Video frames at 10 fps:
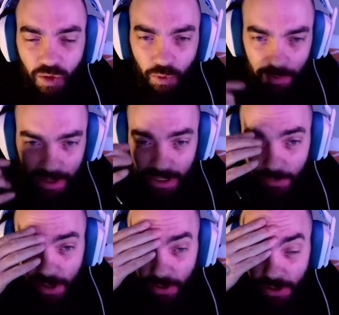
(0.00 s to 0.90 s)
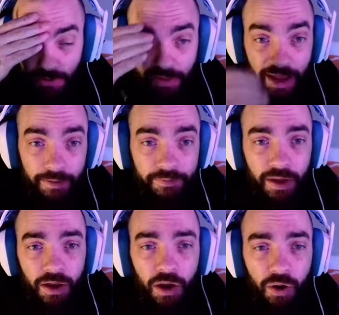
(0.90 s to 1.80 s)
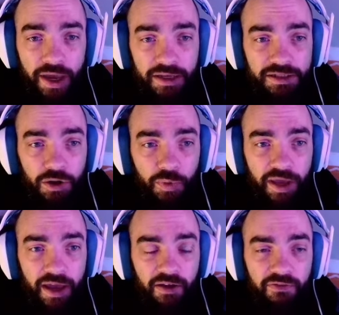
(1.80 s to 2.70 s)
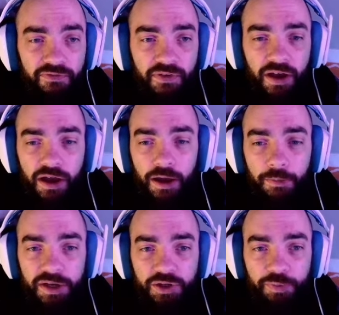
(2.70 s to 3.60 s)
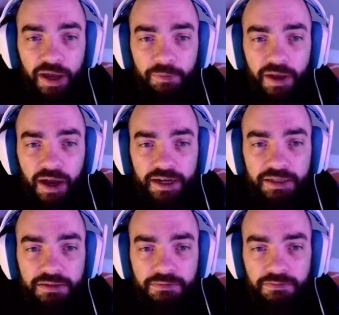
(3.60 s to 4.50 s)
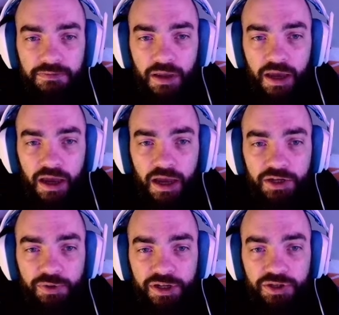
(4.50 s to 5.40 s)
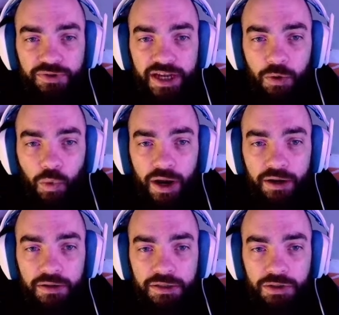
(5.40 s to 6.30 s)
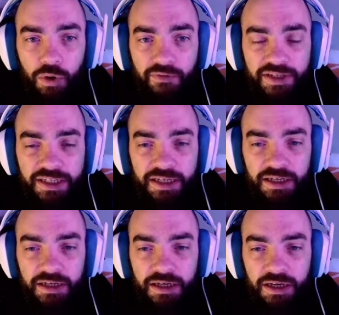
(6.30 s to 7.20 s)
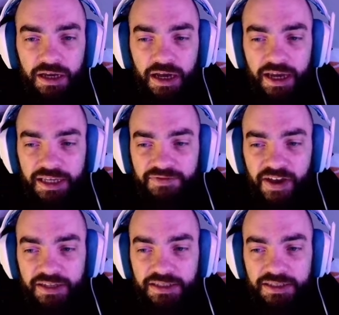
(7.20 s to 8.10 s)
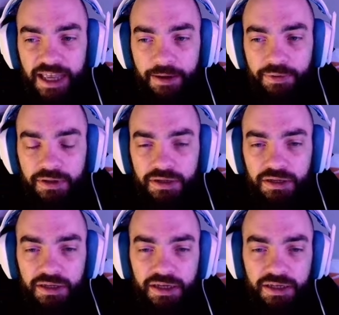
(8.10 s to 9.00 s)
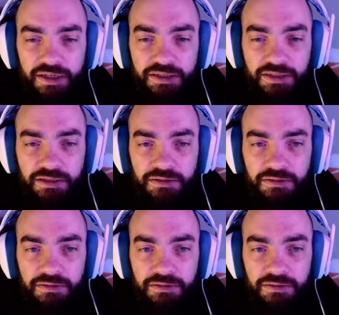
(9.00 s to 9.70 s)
want to be a little bit earlier than that. Okay, so we have uh, Mr. Pink behind us uh, doing a one. So obviously uh, his fastest lap is